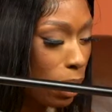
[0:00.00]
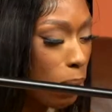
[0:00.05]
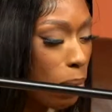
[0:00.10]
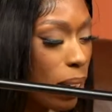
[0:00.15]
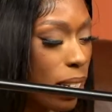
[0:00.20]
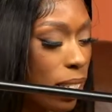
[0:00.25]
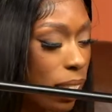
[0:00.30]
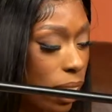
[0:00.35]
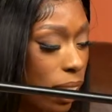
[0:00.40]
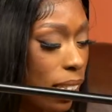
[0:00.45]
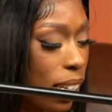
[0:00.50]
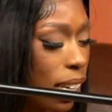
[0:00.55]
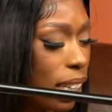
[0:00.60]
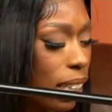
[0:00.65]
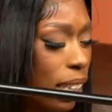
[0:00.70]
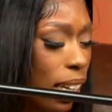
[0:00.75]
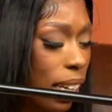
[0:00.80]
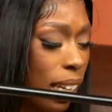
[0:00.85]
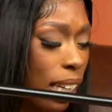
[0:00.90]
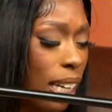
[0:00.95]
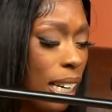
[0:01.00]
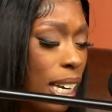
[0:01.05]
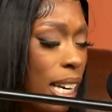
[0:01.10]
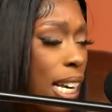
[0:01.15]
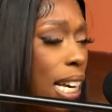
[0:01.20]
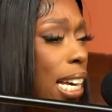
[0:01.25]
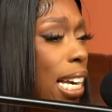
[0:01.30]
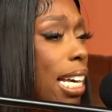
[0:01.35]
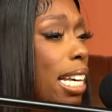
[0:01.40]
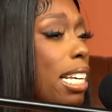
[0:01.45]
much to say. Like,
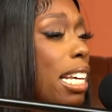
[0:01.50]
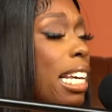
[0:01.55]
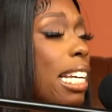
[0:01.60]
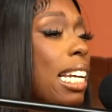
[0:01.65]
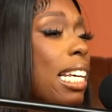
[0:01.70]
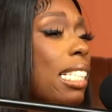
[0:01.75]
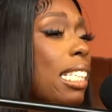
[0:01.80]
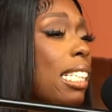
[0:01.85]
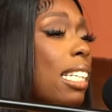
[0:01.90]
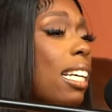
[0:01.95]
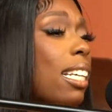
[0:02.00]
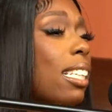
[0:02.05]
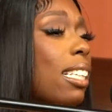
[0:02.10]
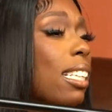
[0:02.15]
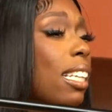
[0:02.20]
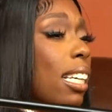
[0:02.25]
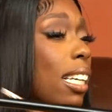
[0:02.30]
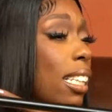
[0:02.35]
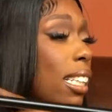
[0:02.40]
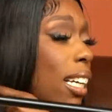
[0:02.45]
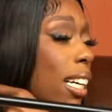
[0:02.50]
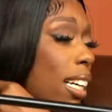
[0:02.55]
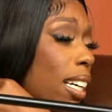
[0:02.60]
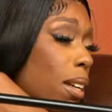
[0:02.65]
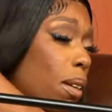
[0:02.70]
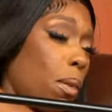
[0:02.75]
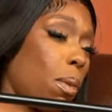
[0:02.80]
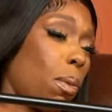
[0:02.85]
and that's another thing. Like,